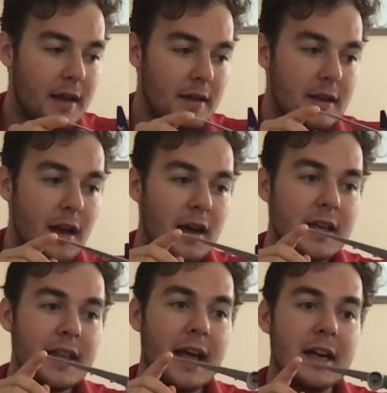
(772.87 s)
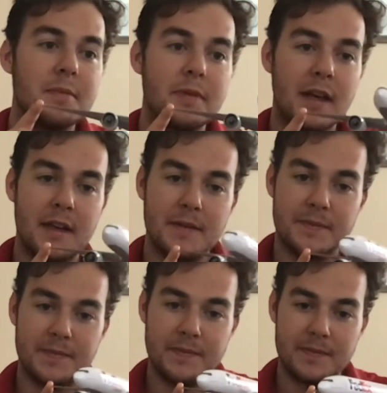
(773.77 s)
yawing that airplane
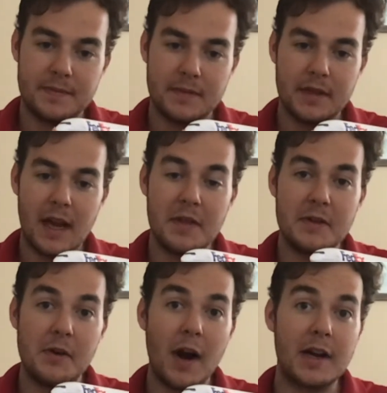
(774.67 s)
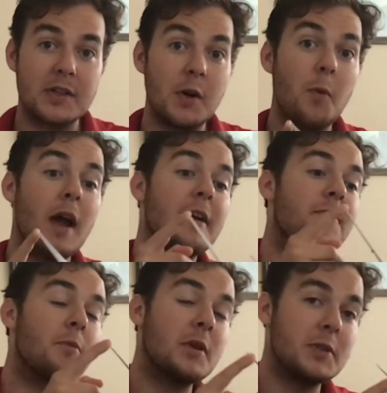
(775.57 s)
in the direction away
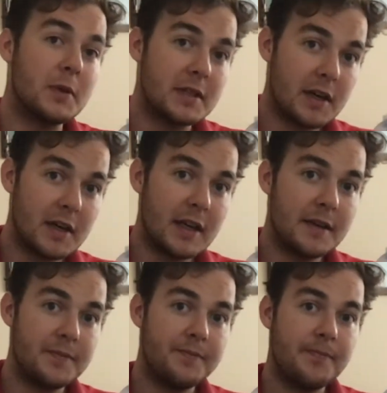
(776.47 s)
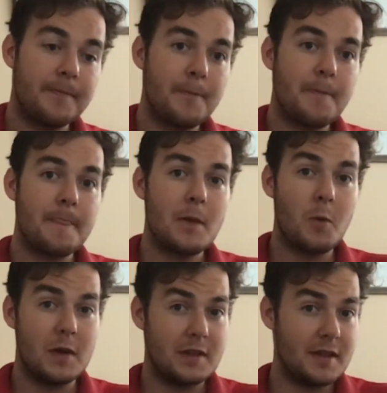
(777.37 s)
from which you are turning,
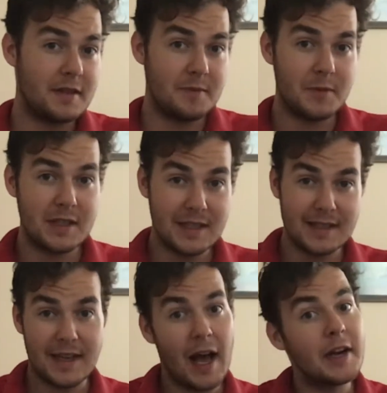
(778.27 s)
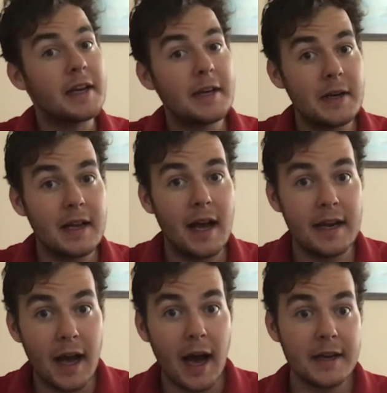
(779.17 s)
which is an
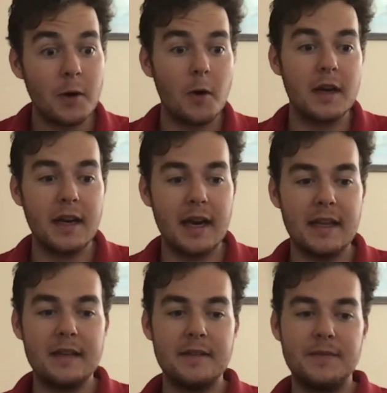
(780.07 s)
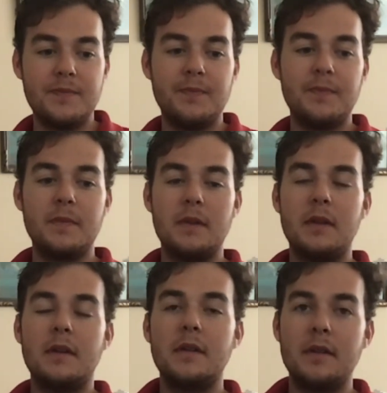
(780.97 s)
uncoordinated
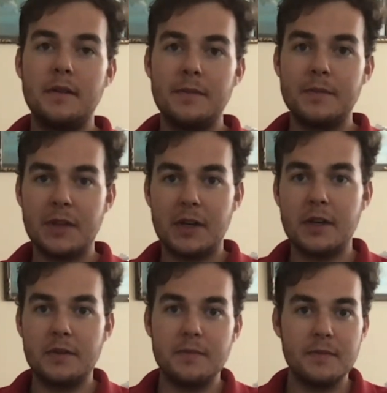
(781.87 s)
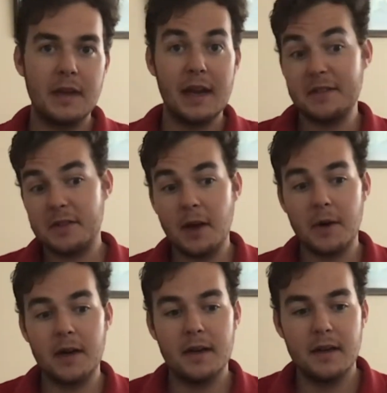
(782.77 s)
turn, and it's slower.